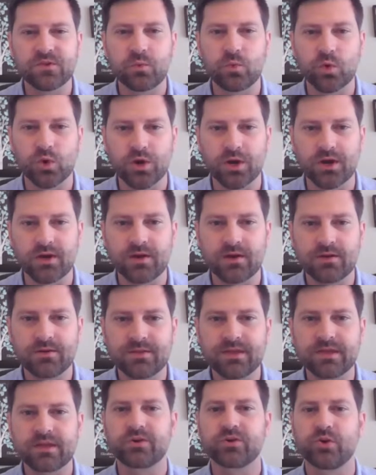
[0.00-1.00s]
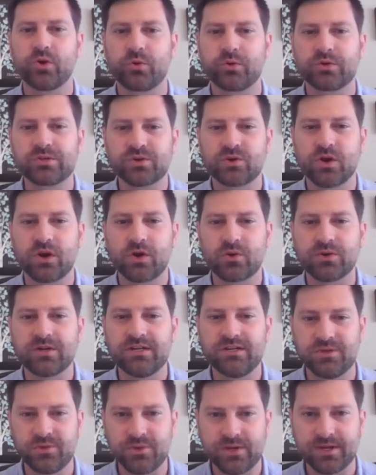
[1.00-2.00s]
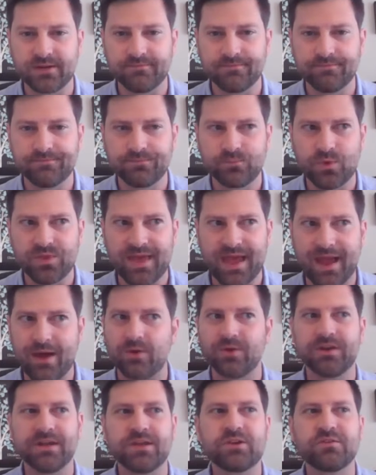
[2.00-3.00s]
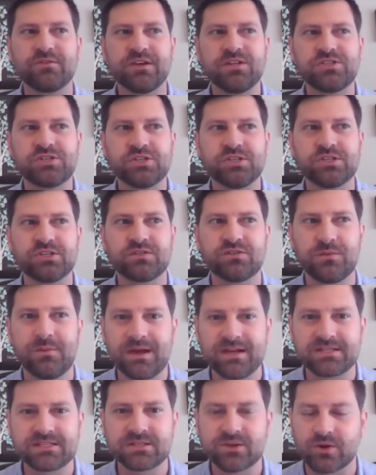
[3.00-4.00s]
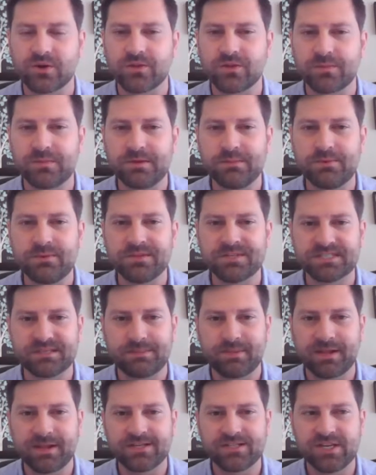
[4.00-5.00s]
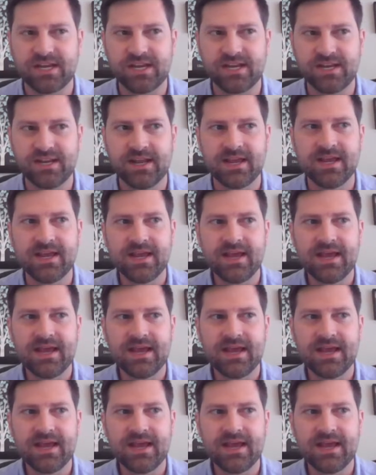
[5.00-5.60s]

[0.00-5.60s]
for the work that our growers are already doing without interventions from us or other people in the supply chain.